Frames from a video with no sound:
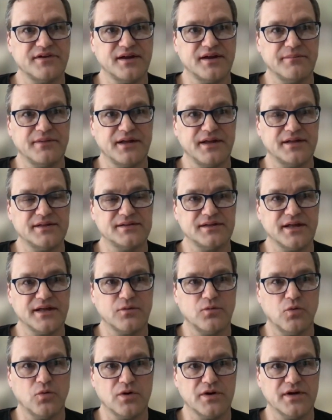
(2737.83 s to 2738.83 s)
and I'm not like
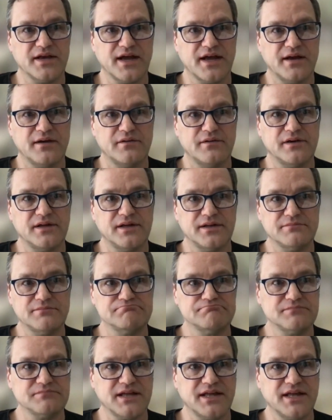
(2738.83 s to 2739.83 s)
worn down
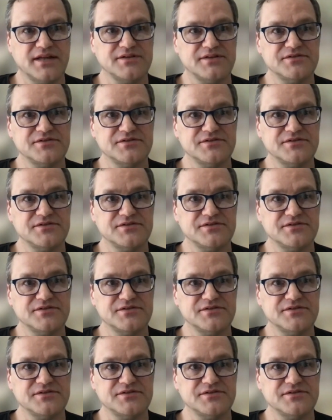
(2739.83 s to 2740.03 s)
and get